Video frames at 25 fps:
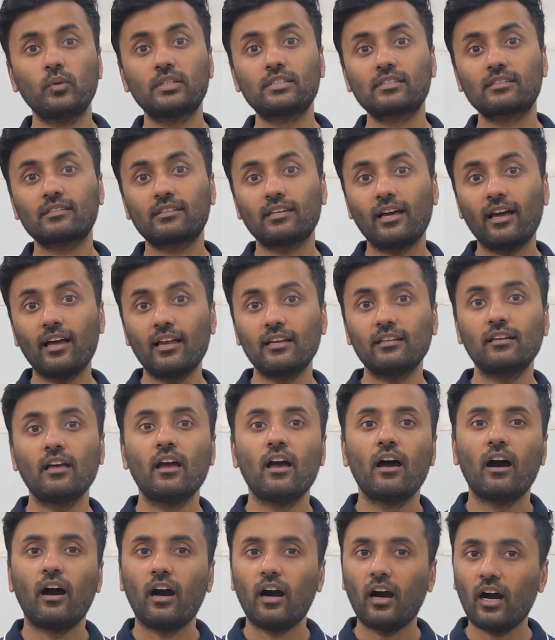withstand
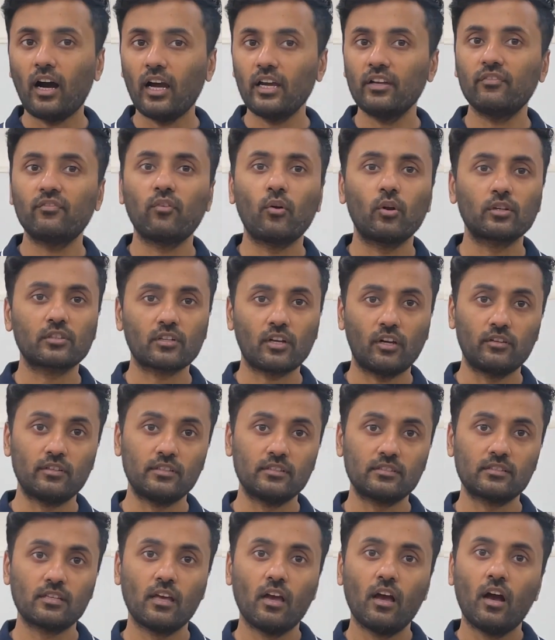high fault
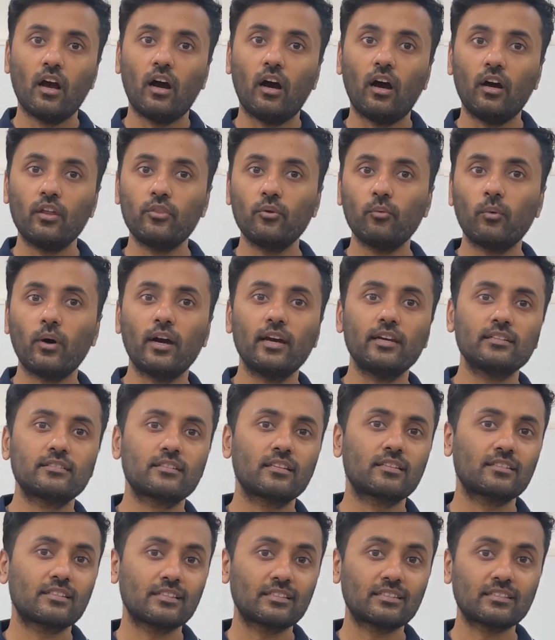currents. Otherwise,
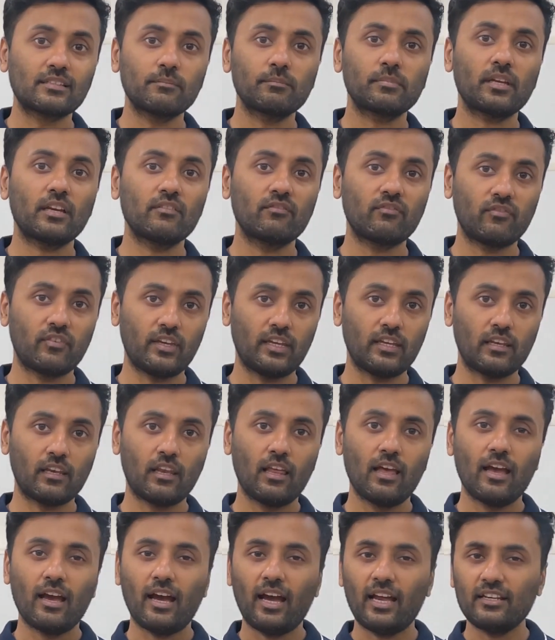the system can fail
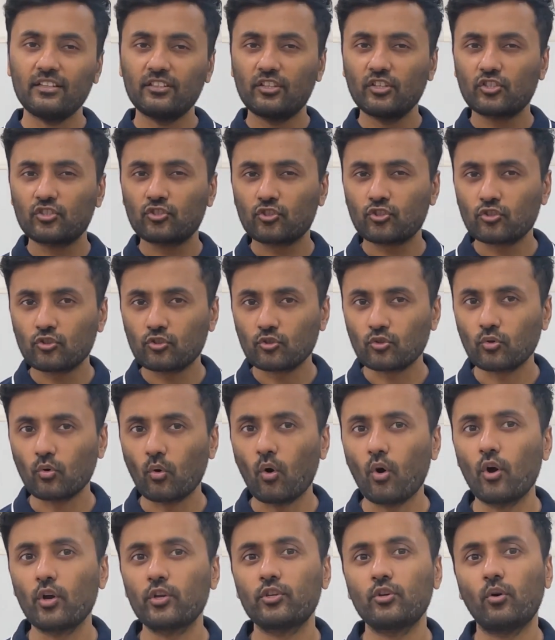and
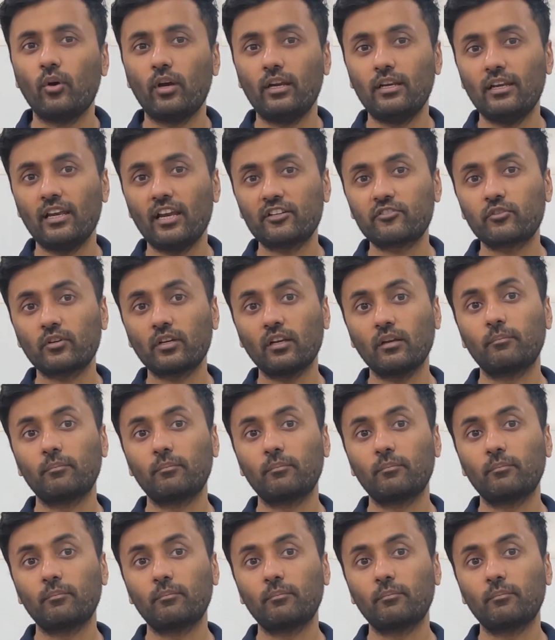destroy your electrical